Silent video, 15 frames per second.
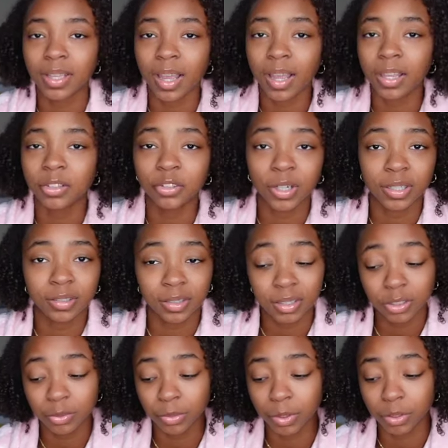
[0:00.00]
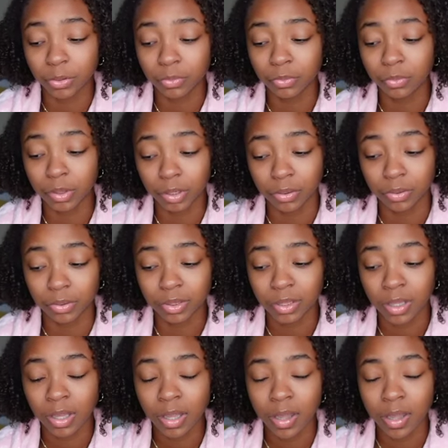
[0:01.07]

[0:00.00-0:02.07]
I tried Dutch Bros.